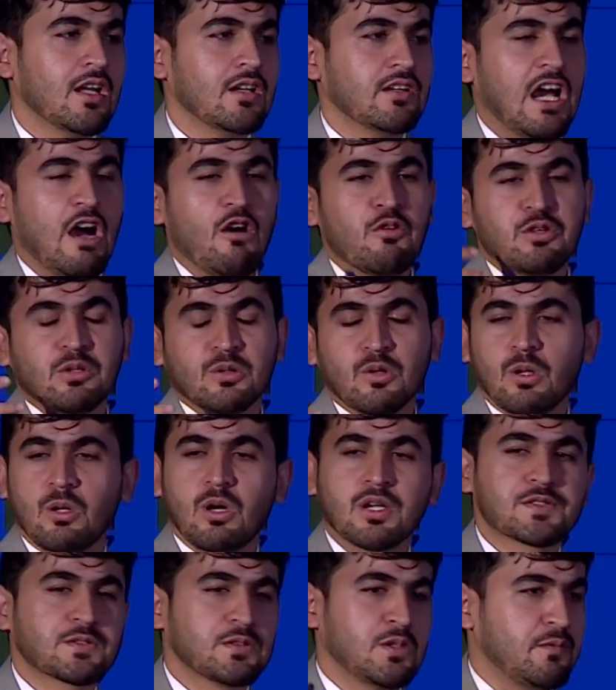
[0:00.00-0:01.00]
now you know
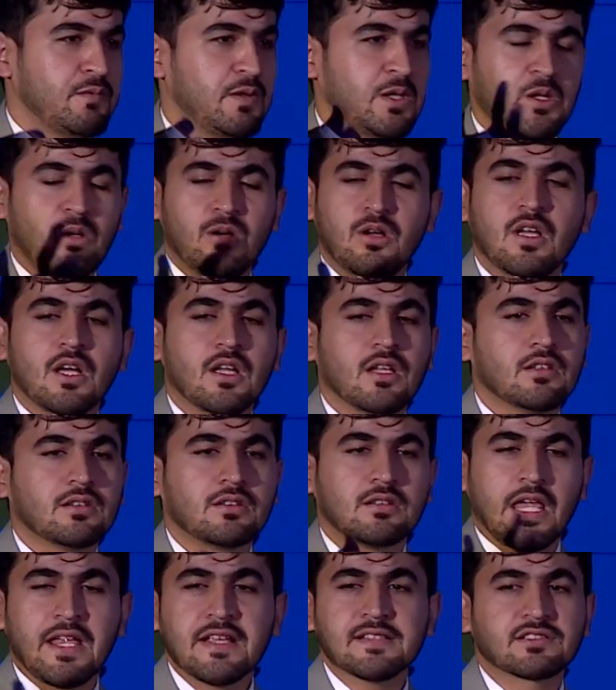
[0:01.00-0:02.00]
lots of,
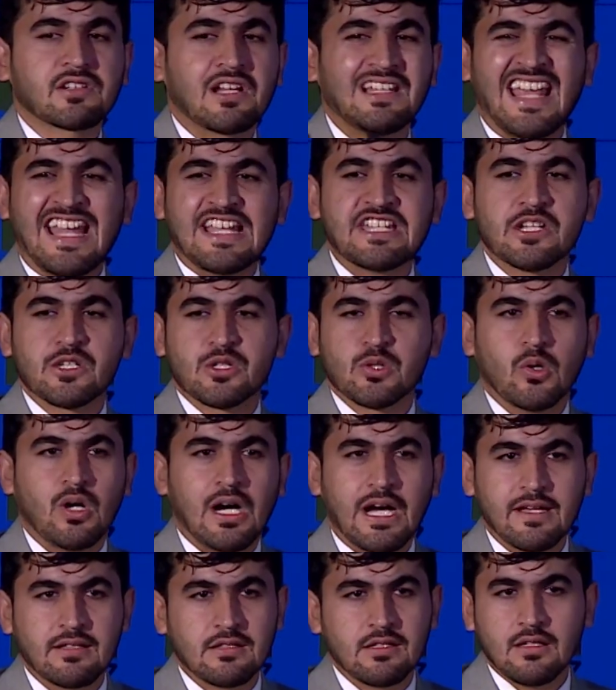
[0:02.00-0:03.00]
things related to
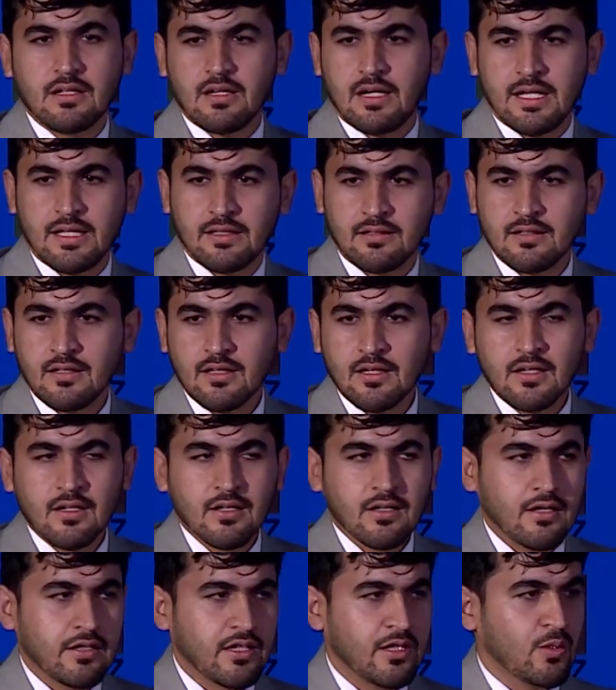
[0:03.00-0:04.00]
IT and,
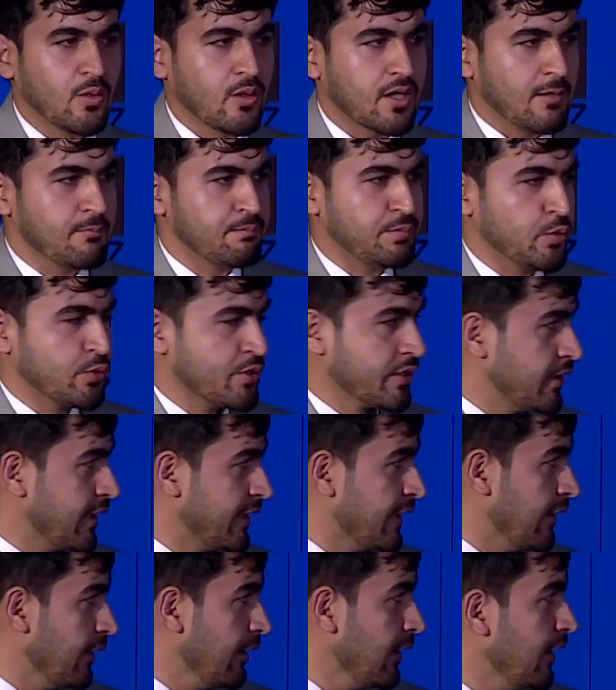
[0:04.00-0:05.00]
computer
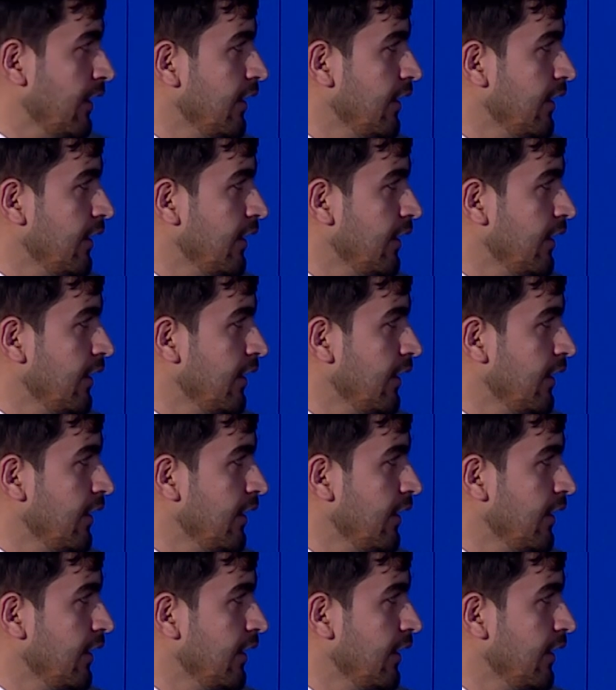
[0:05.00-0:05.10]
and all.